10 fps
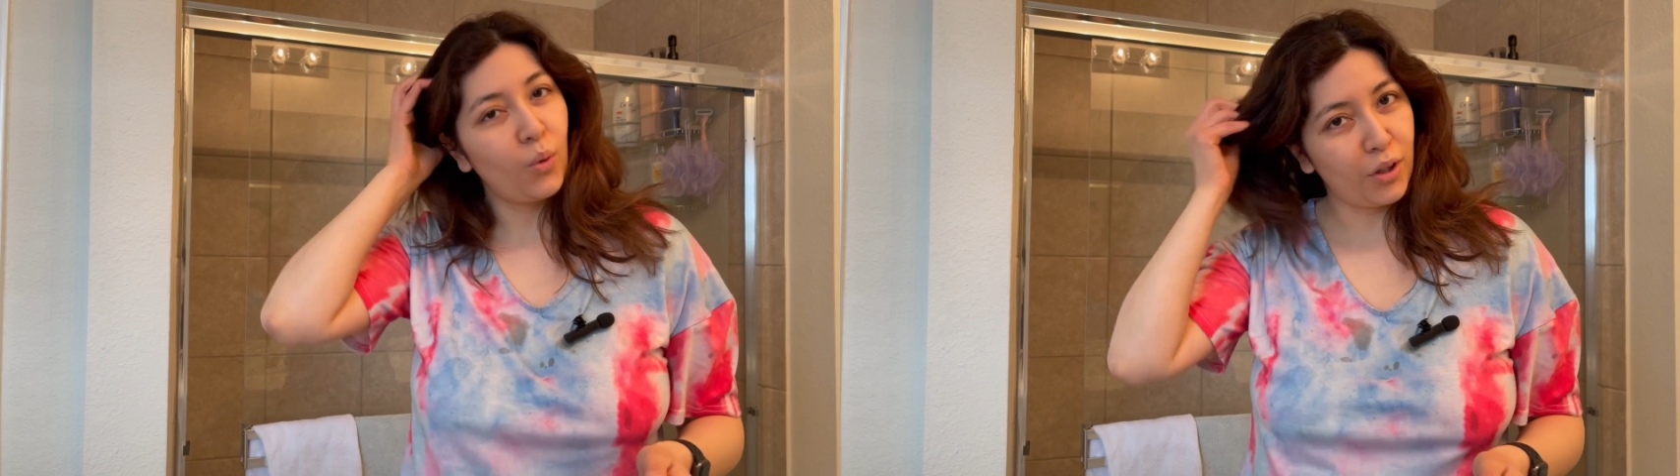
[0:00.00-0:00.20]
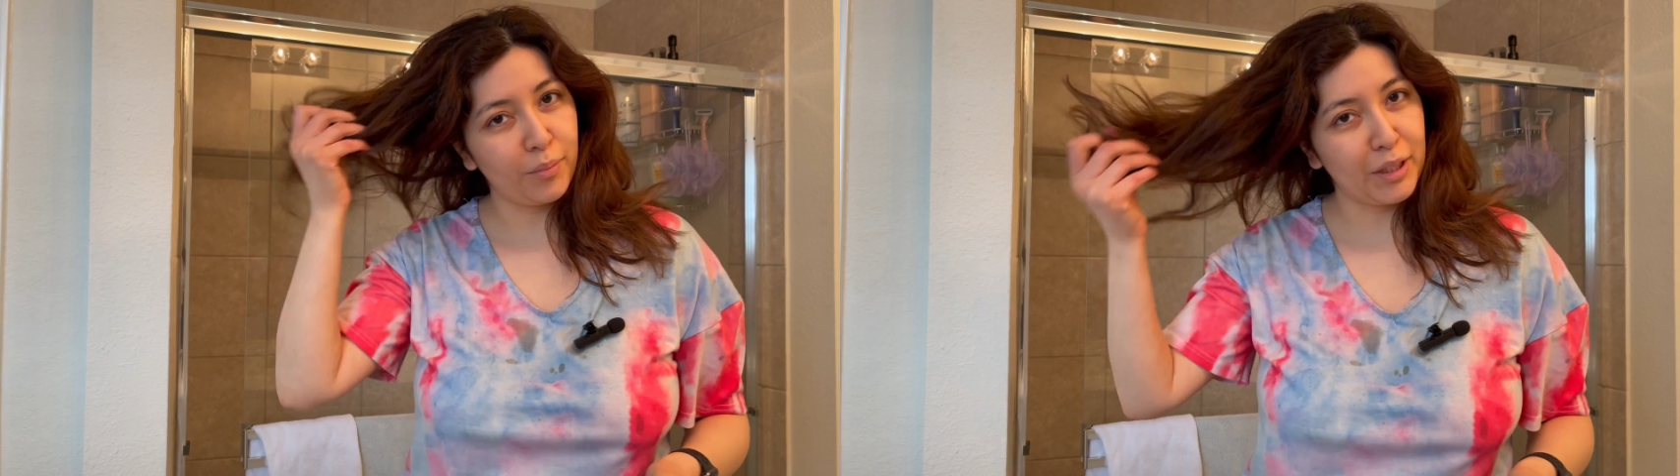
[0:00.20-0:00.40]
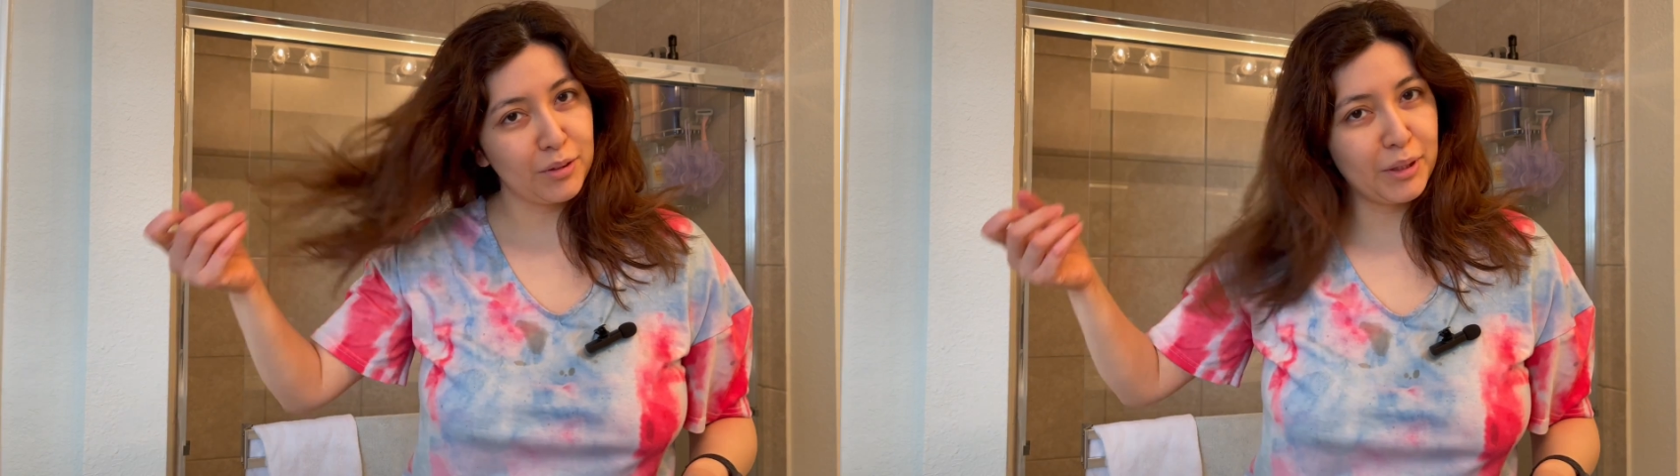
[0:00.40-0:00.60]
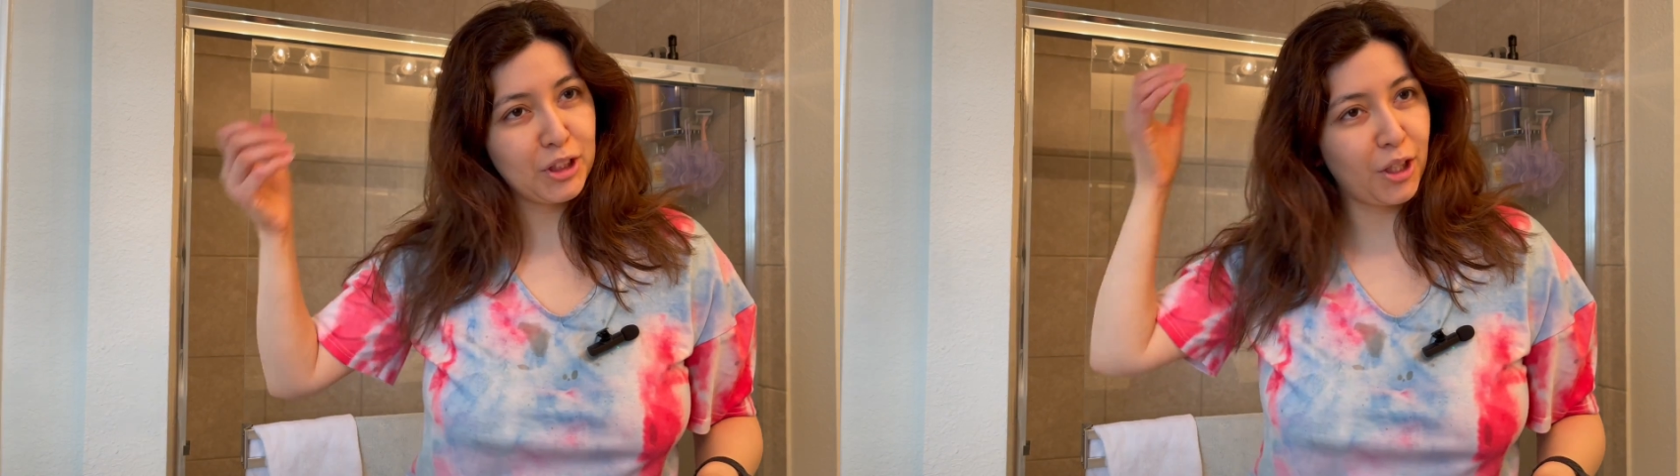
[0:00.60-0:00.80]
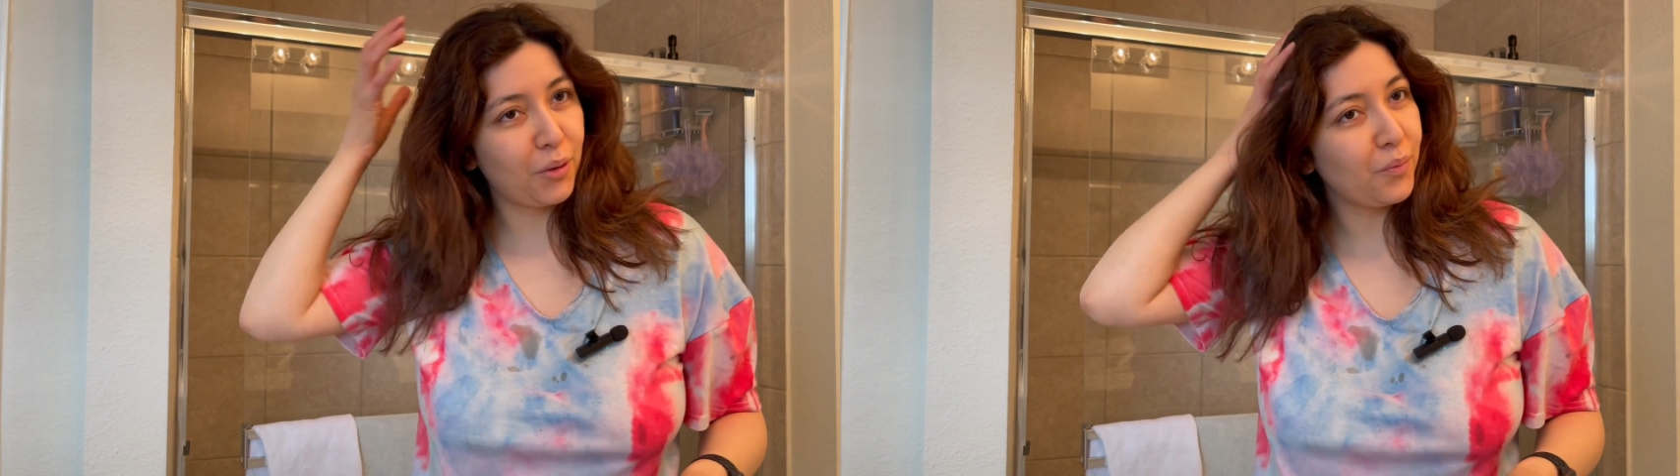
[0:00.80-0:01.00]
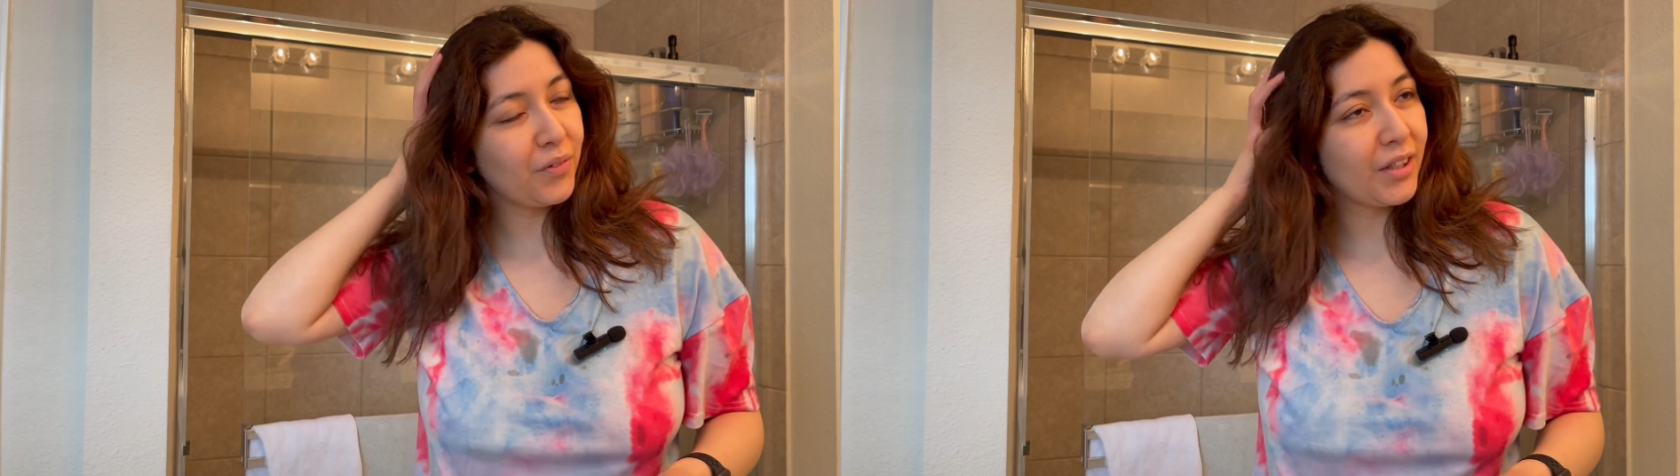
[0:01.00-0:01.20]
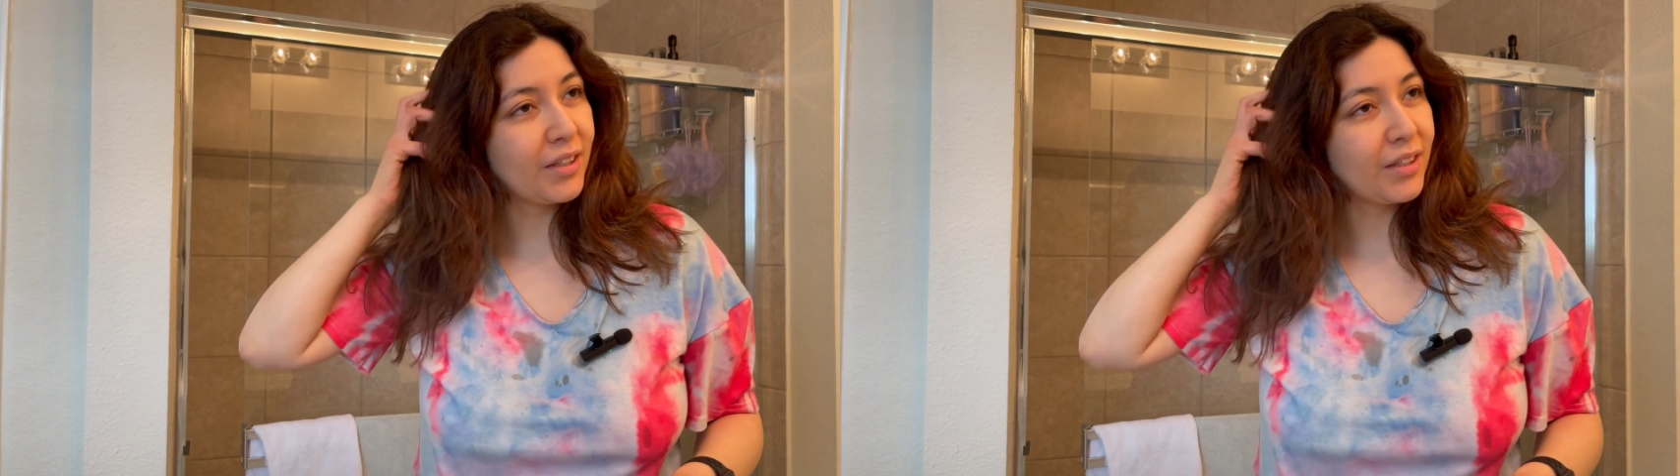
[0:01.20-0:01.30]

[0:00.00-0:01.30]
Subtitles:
Welcome back to my channel.